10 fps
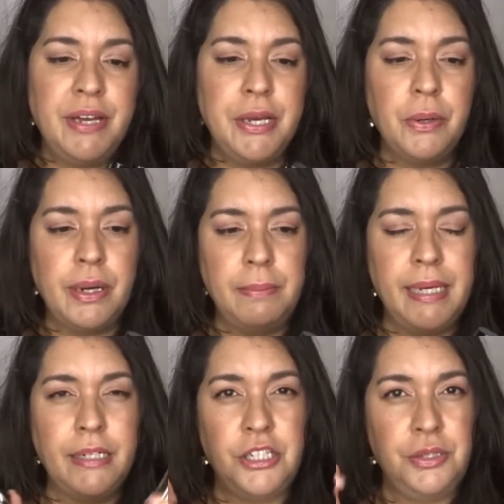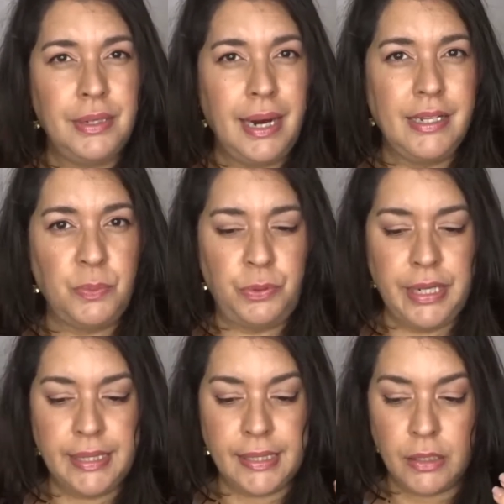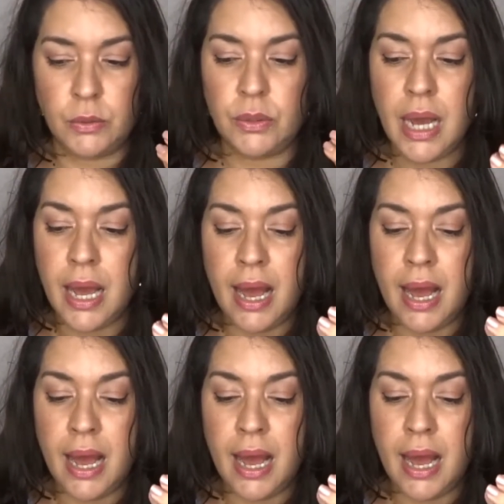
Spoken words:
video coming to you guys pretty soon.